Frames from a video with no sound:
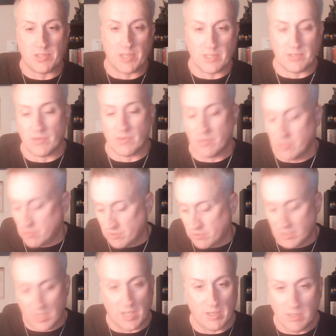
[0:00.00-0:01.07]
They, you know,
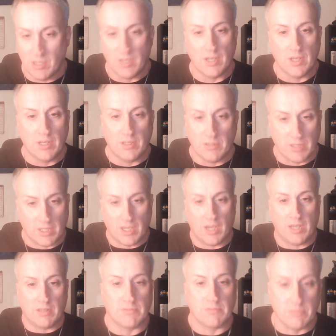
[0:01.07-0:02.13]
they got they
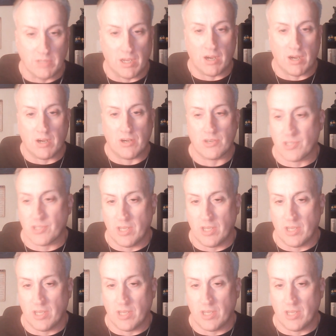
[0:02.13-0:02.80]
got large.